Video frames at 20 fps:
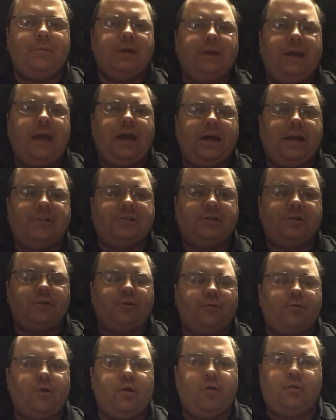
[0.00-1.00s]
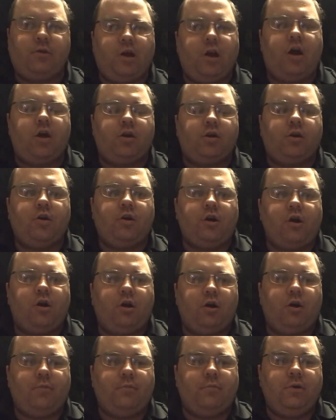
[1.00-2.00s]
big gash in her throat, cut her
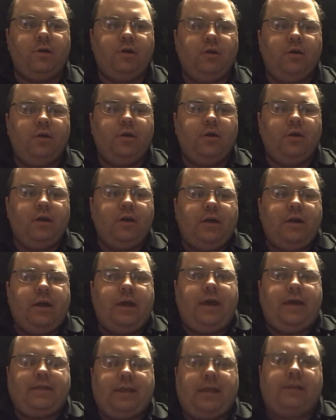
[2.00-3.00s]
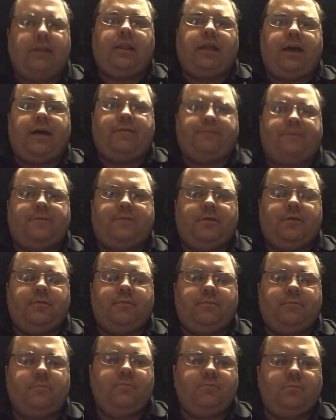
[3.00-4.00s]
arm, and then left.
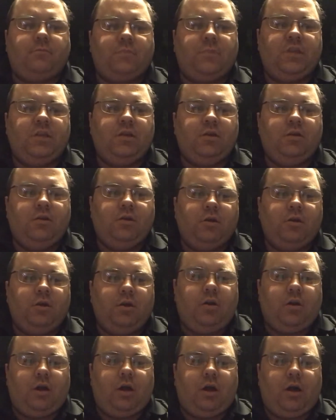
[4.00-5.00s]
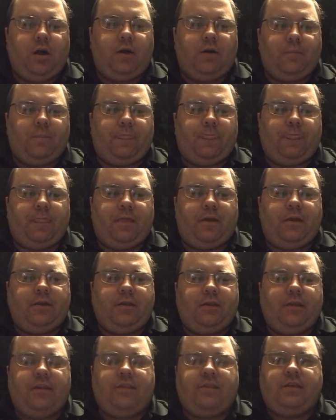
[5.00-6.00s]
And
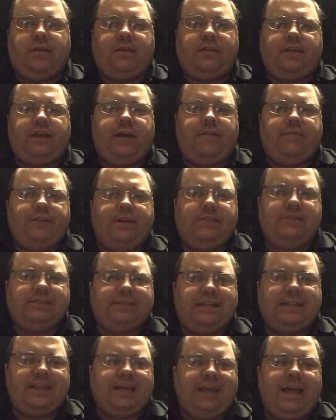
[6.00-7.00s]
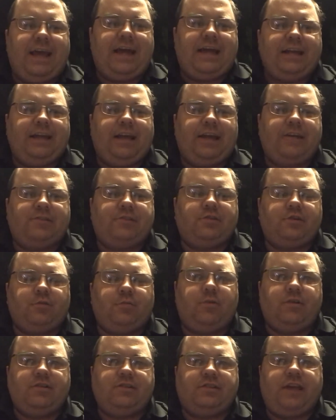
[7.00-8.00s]
the evidence that they had against her
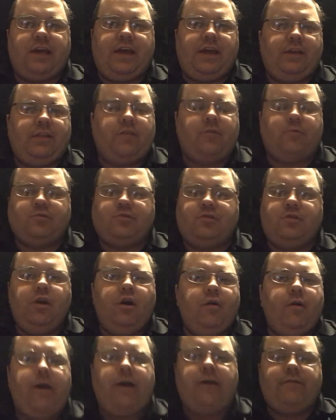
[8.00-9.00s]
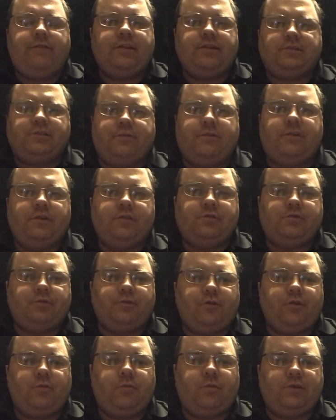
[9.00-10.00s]
was, A, there was no evidence of an
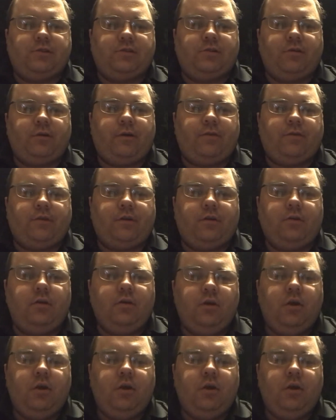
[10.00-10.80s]
intruder whatsoever.